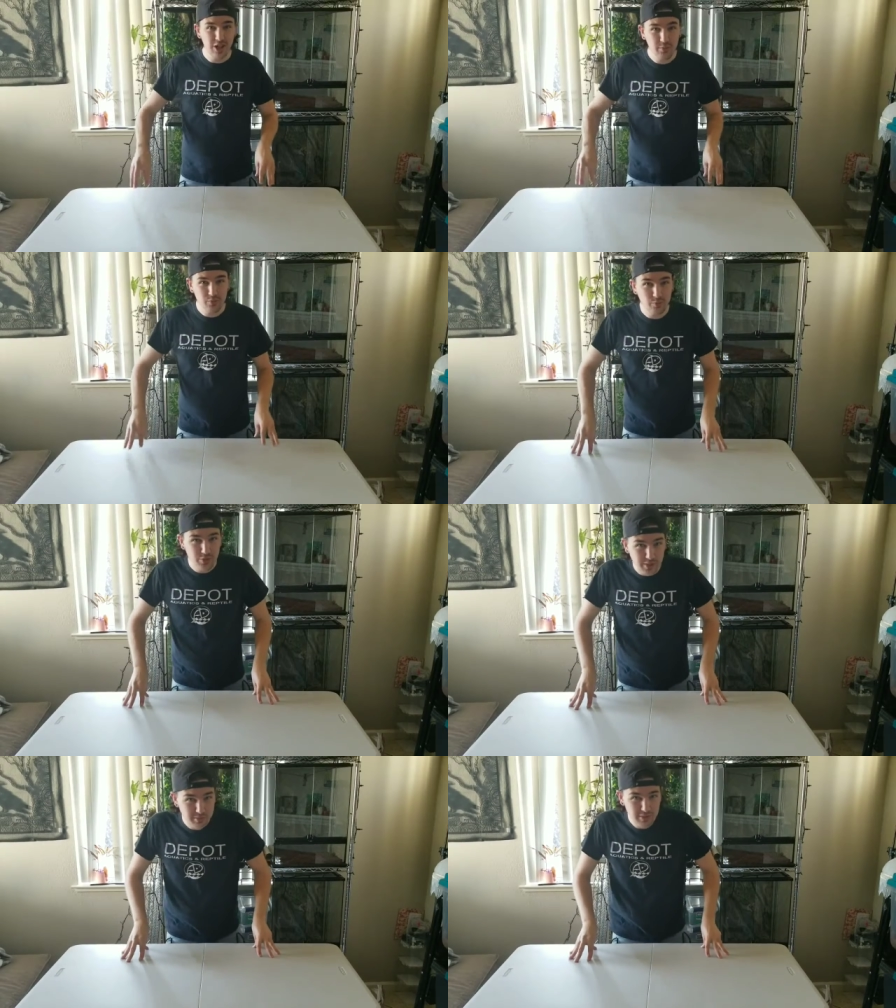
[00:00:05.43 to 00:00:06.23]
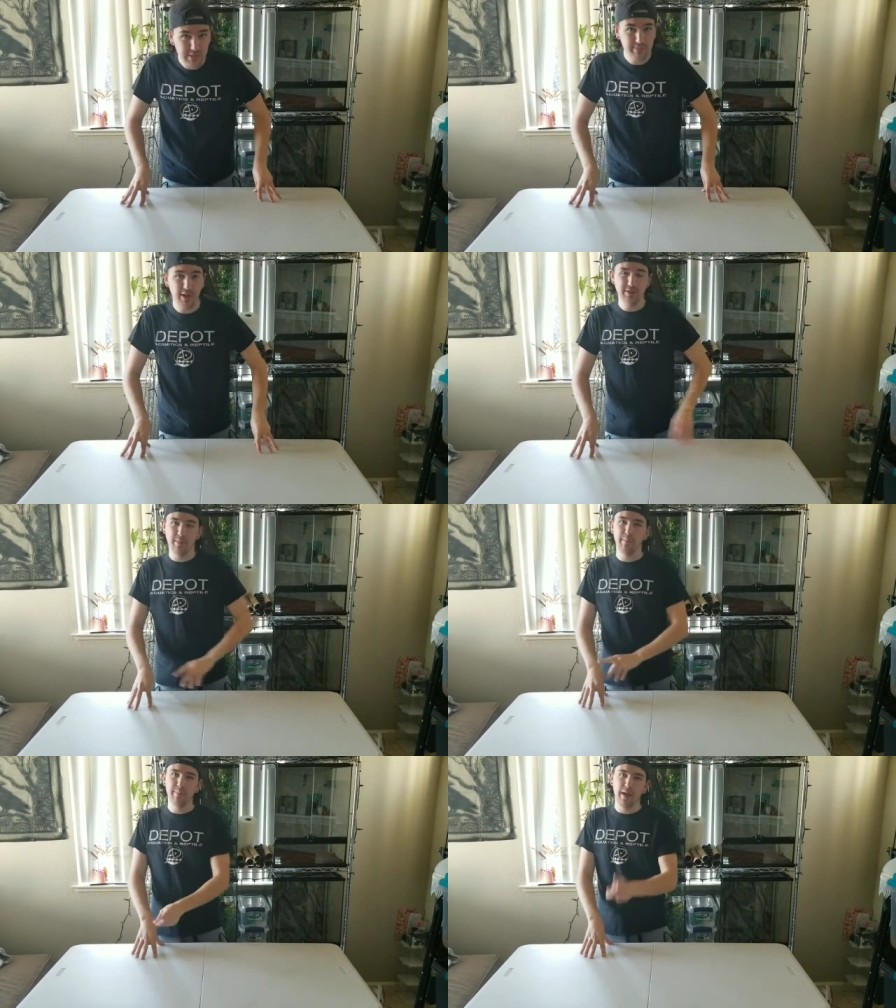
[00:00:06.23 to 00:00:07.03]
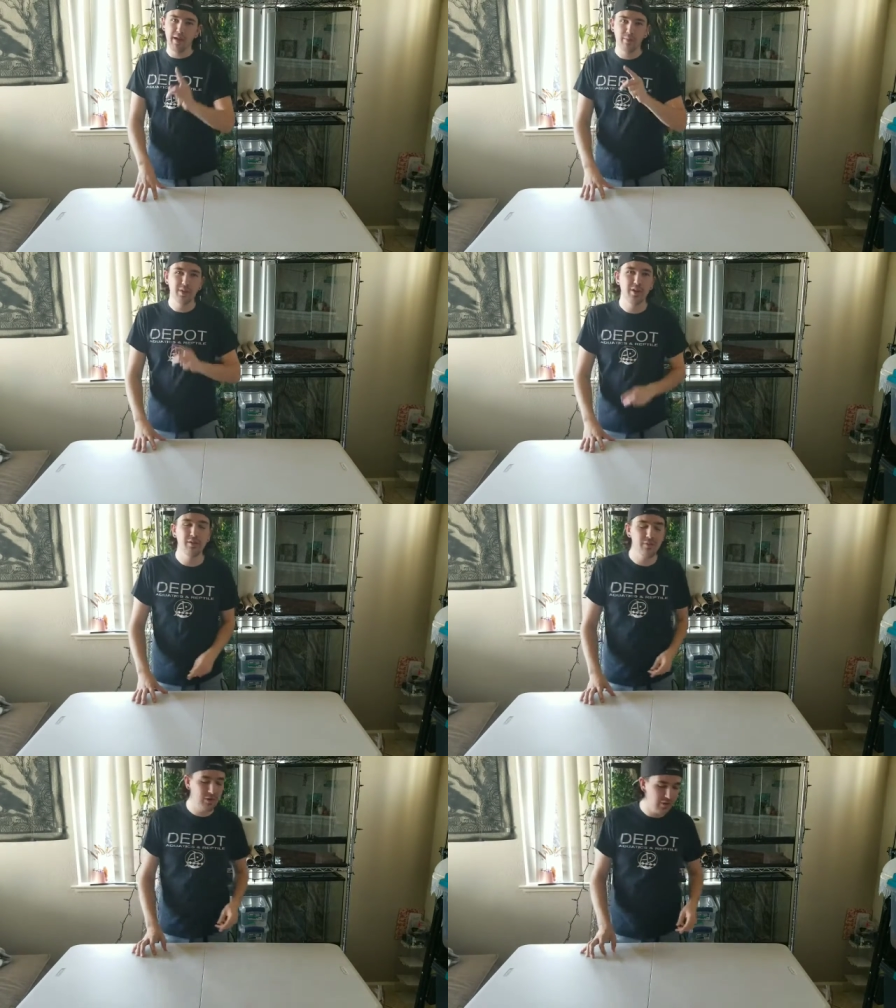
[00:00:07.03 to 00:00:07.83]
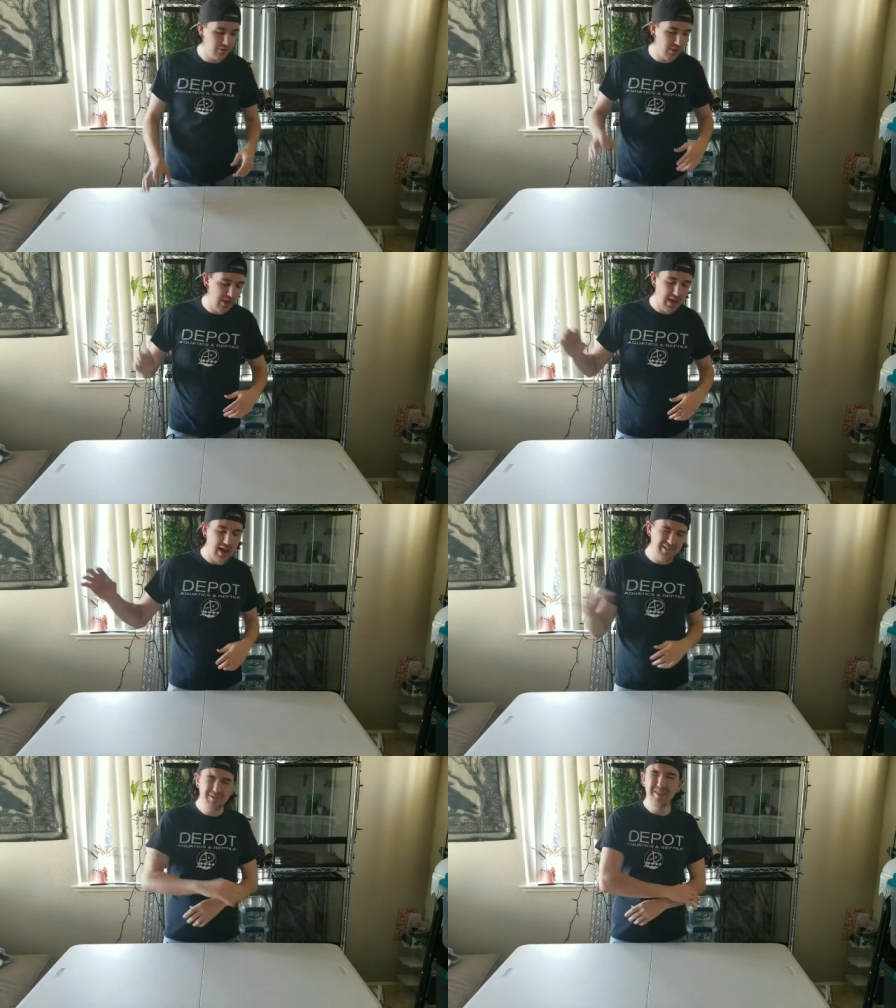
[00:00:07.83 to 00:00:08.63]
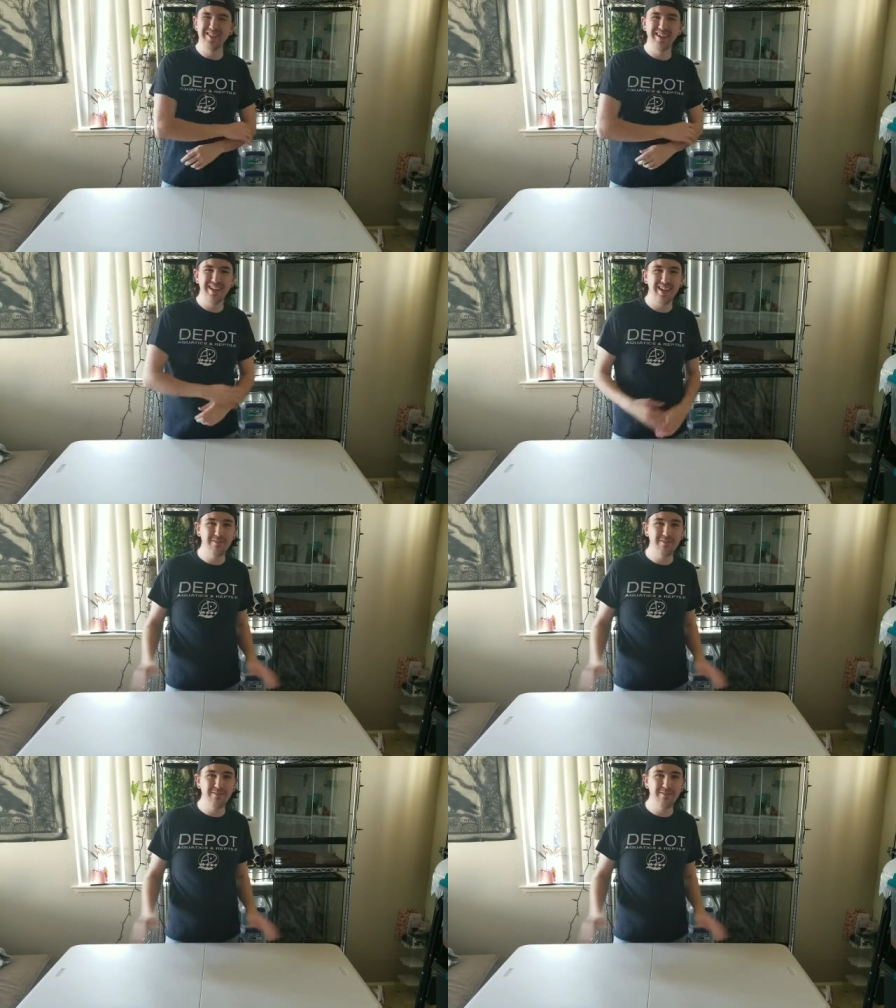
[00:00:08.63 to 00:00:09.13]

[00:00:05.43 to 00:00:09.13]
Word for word: James from James Jeptiles. I'm back with another video every day,